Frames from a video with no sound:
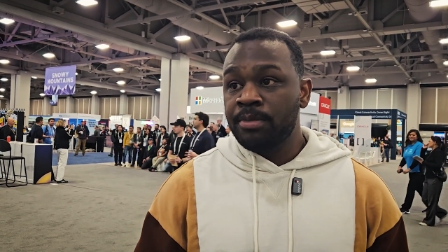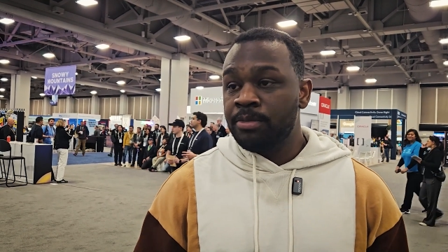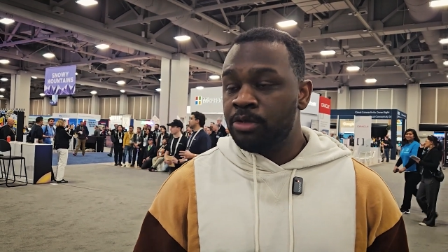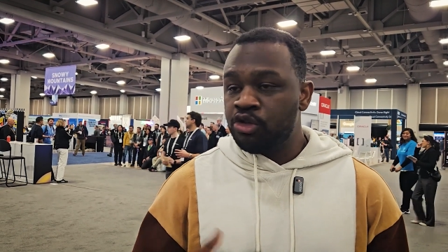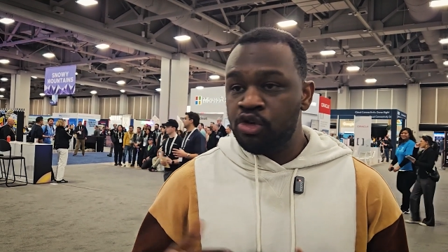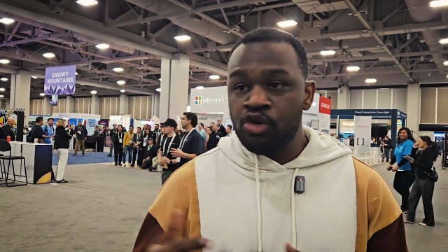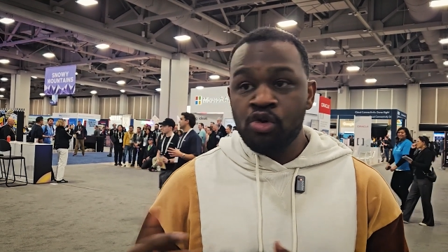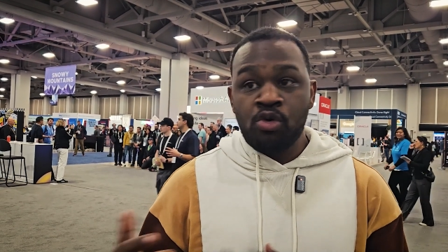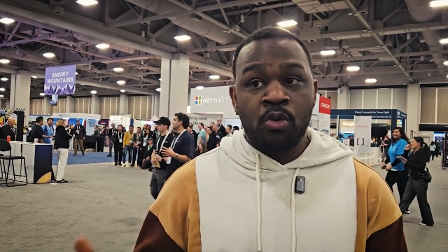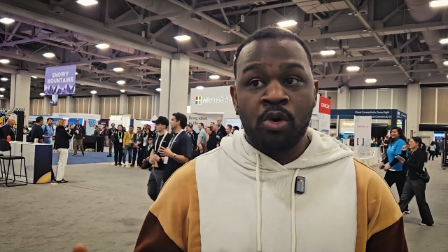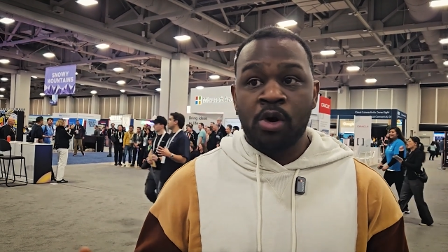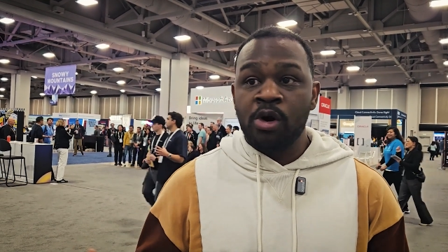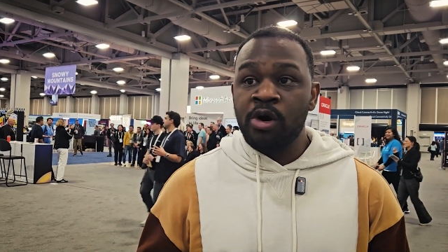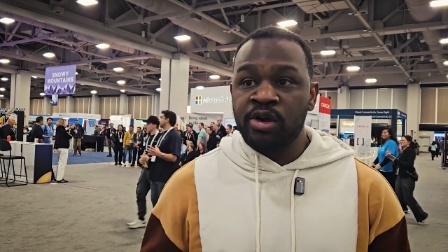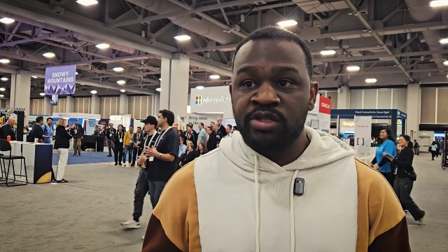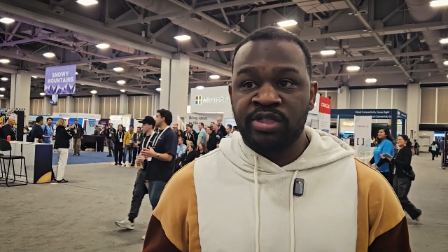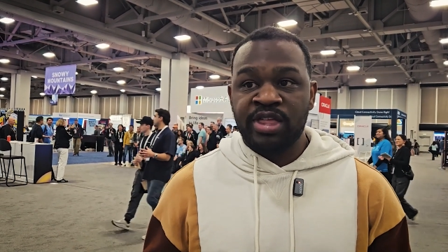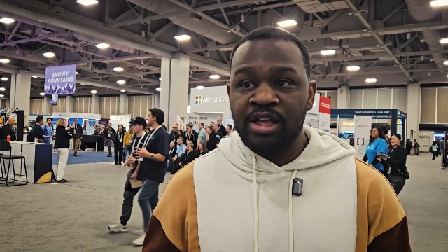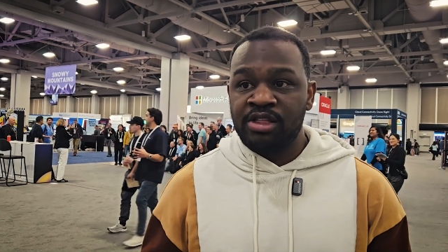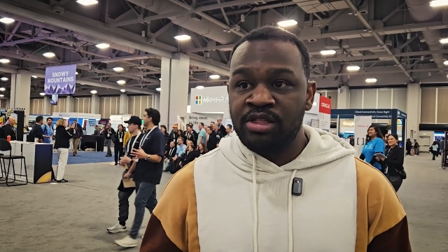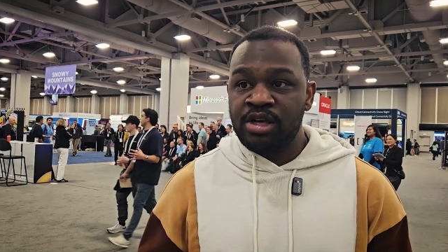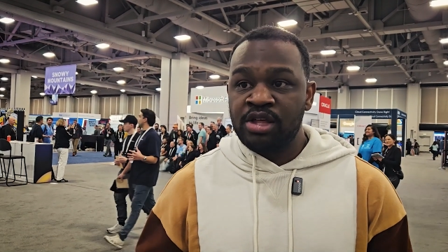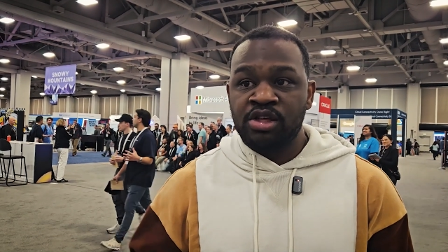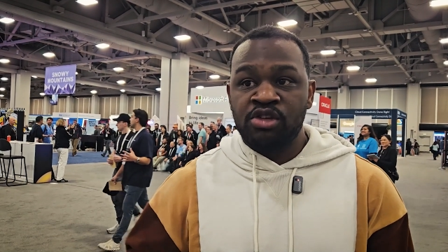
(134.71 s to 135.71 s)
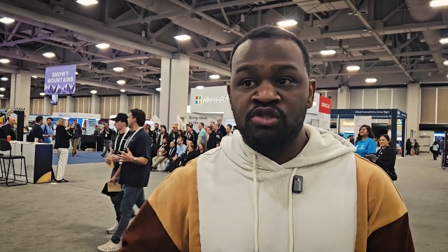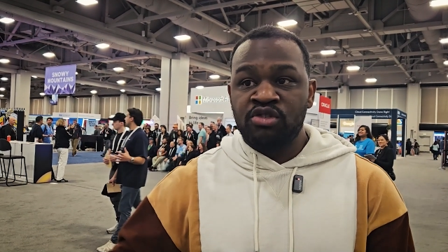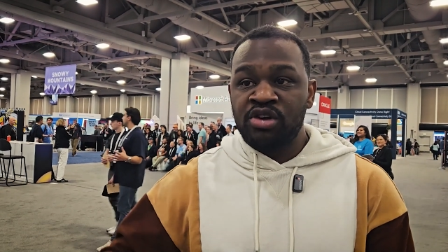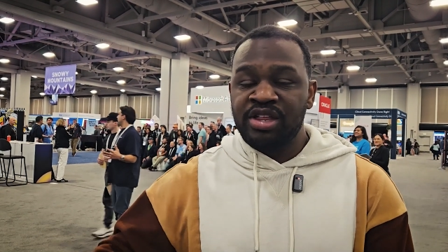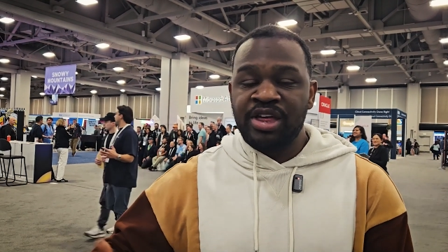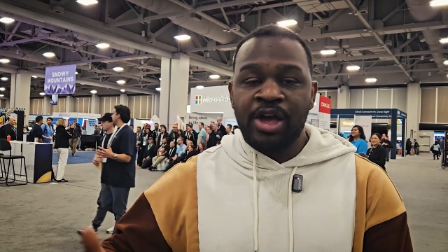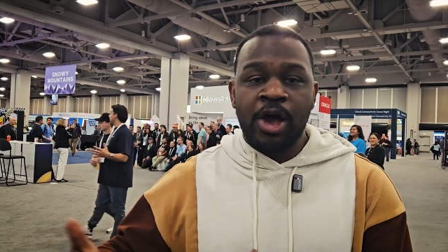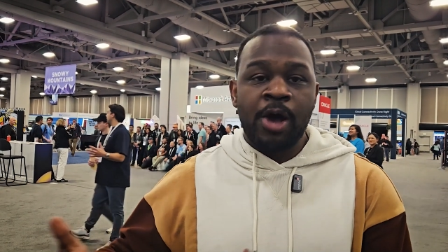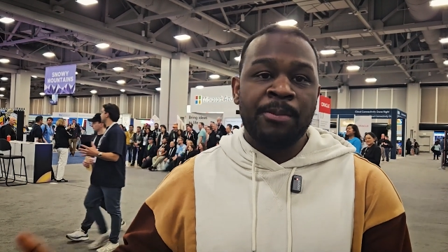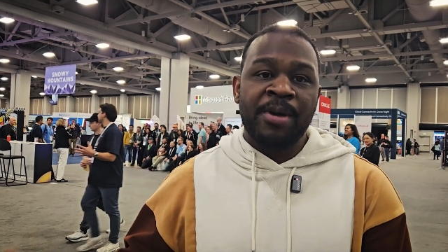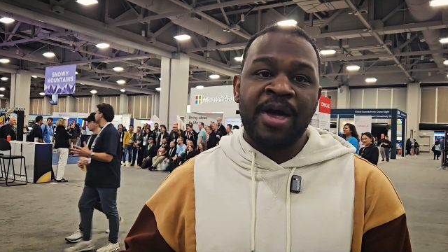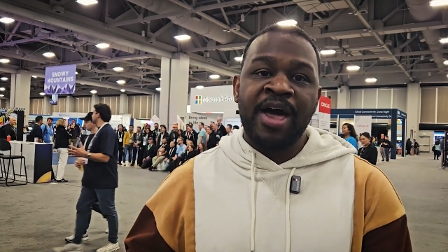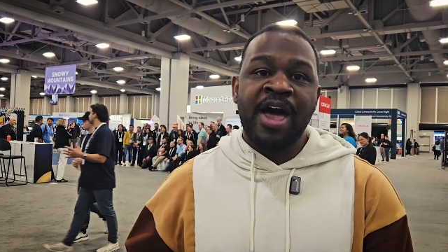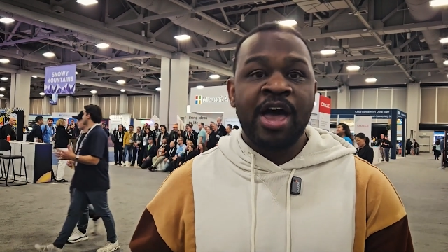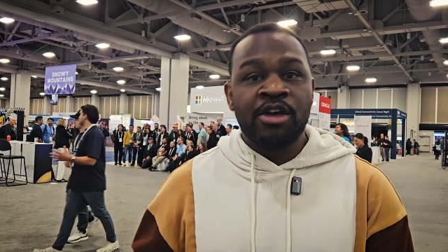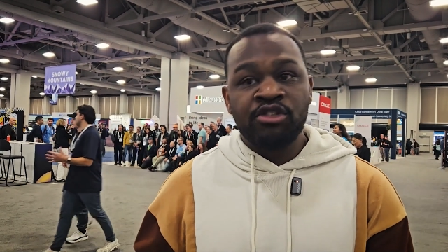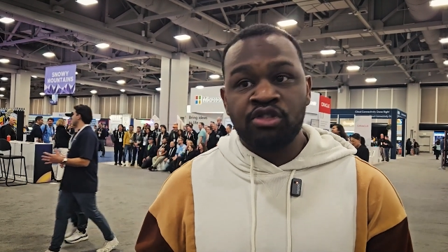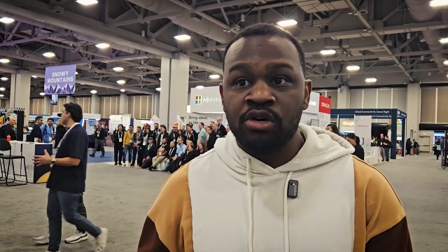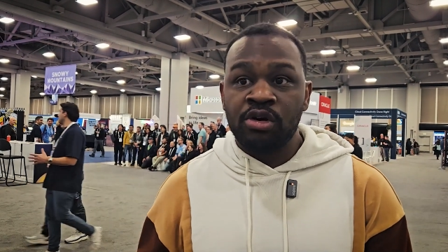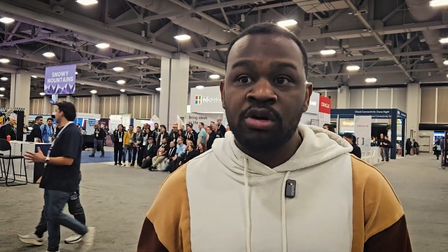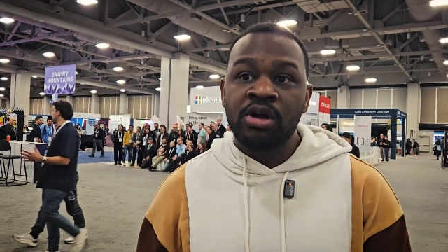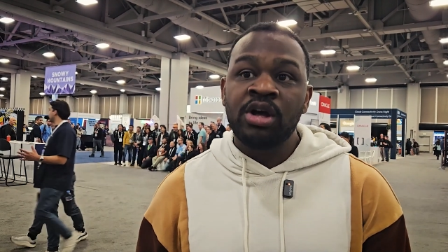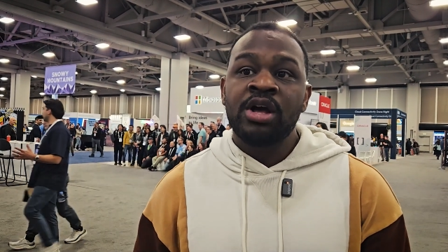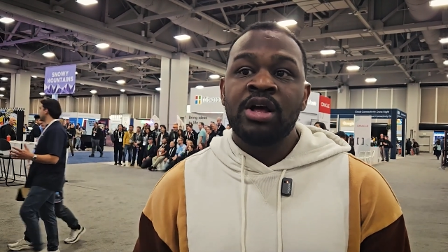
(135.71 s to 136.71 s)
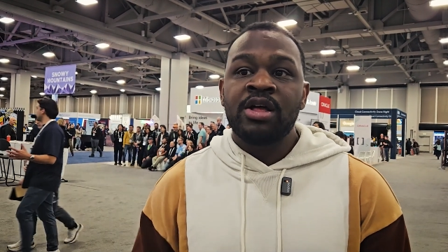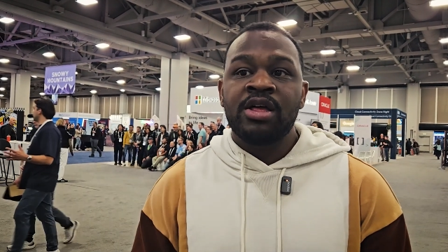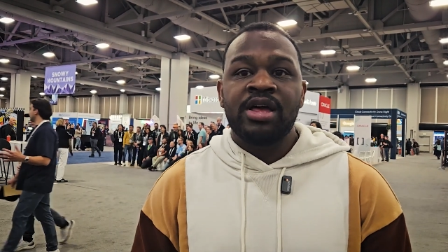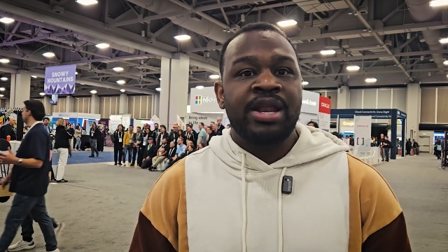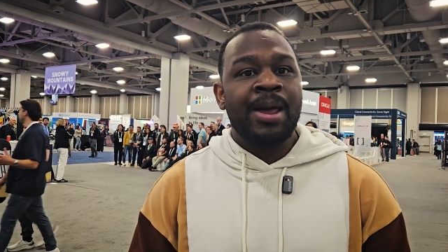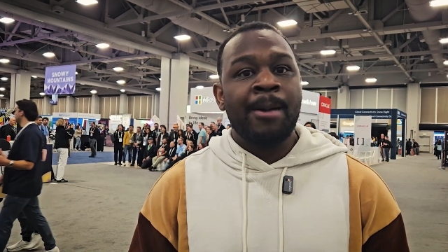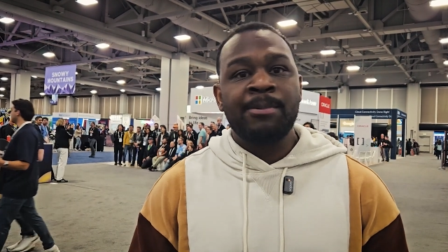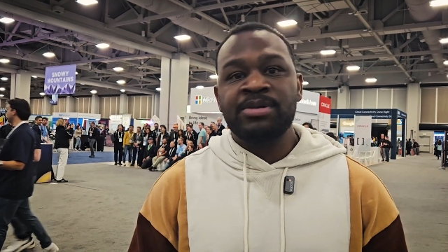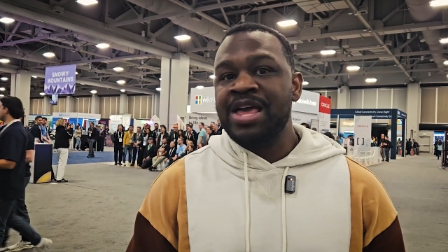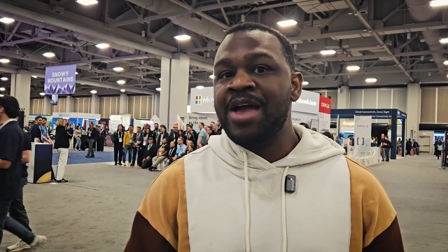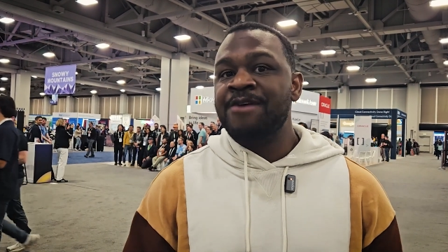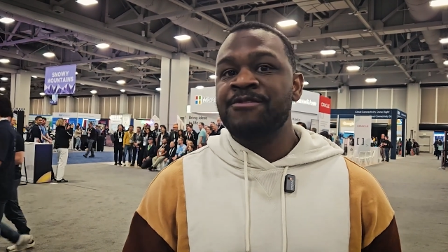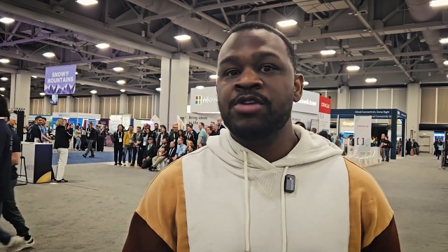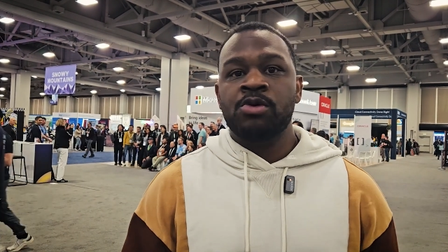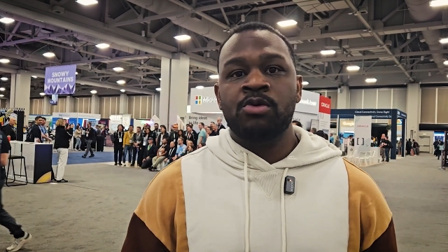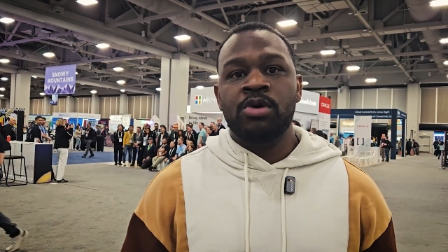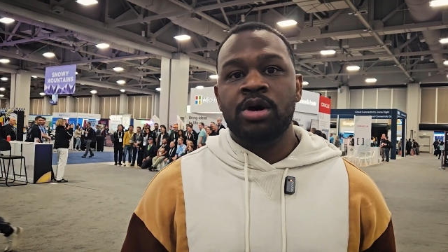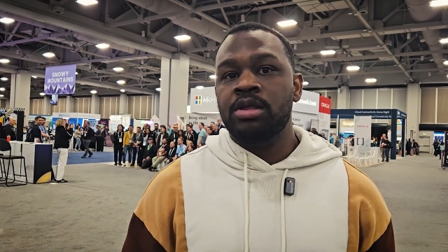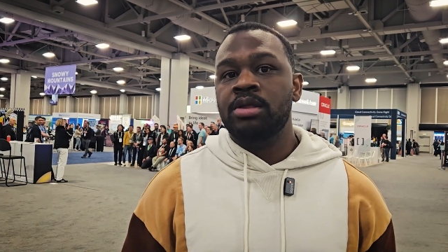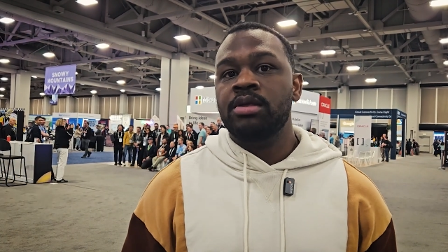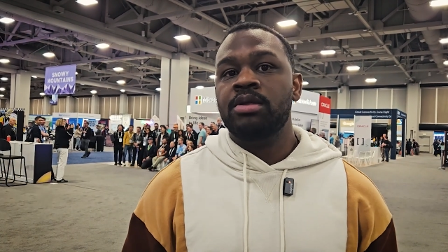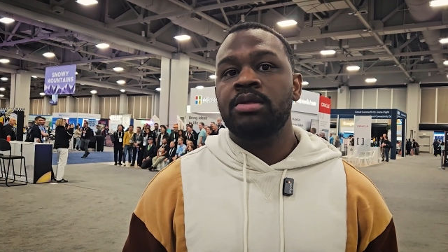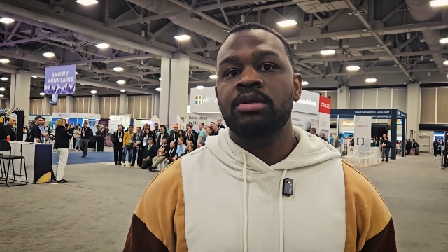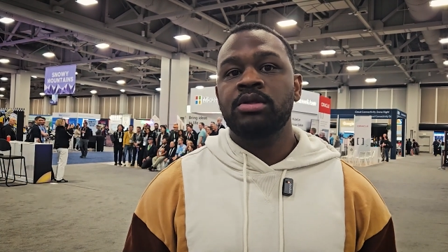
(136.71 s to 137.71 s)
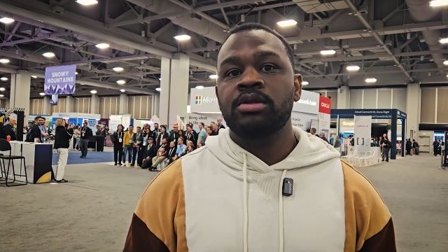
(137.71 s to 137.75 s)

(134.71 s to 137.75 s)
do work that doesn't just help Azure, it helps everyone.